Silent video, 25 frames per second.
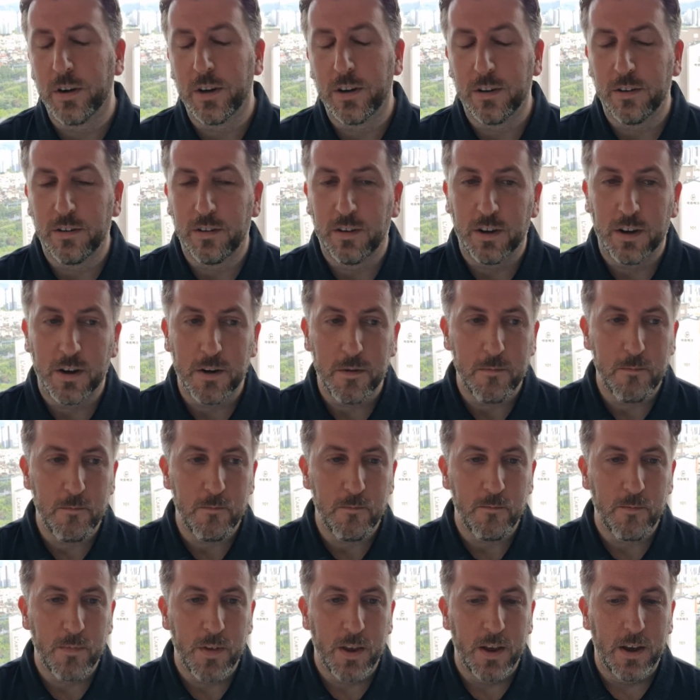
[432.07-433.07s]
and
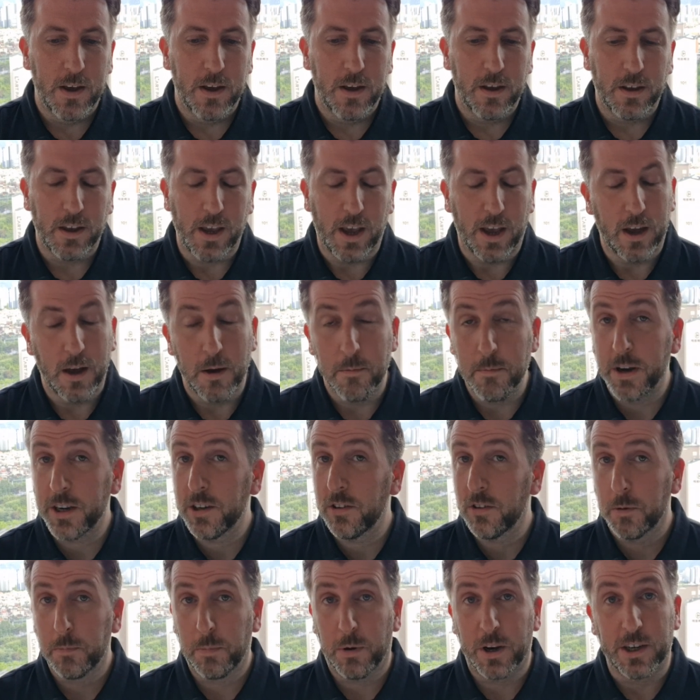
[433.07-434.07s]
um, yeah,
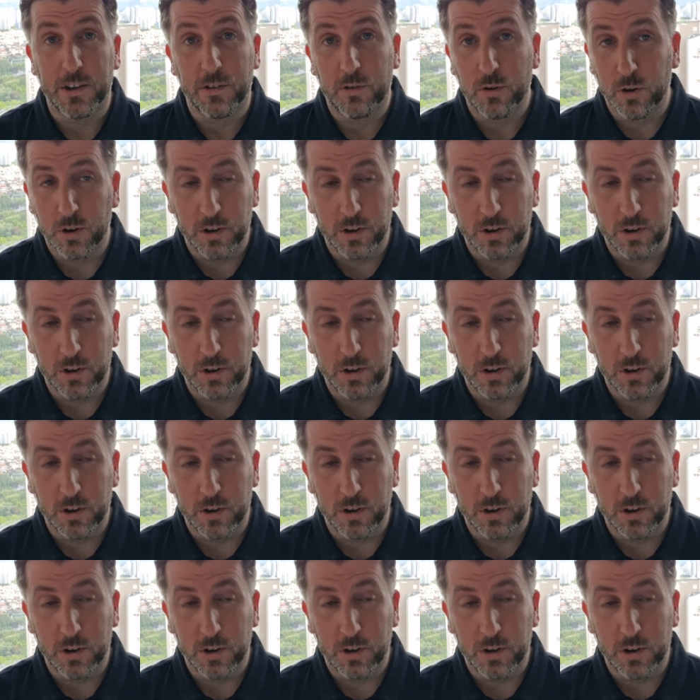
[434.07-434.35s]
amazing place.